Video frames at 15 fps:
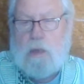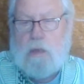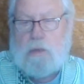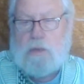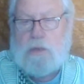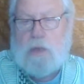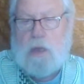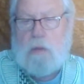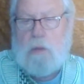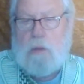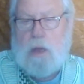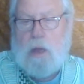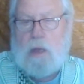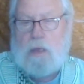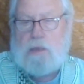and Osain
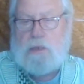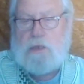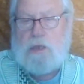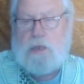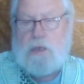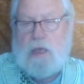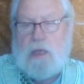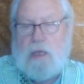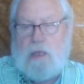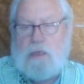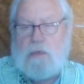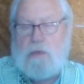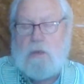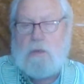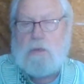
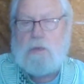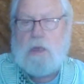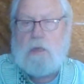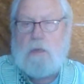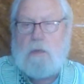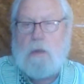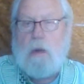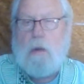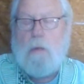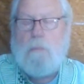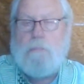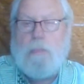is Oshe Torah.